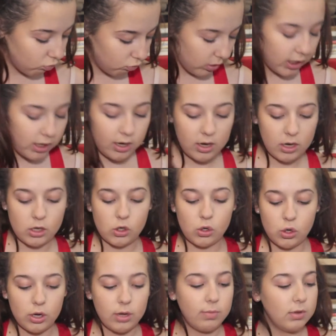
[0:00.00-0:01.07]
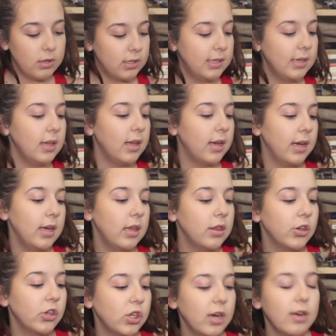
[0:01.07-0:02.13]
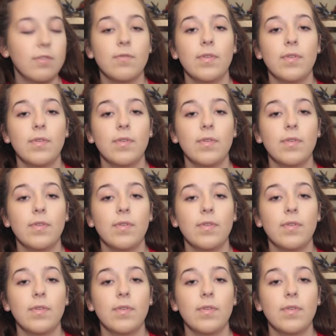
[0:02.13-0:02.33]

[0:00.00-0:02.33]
Radiant Cream Concealer in the shade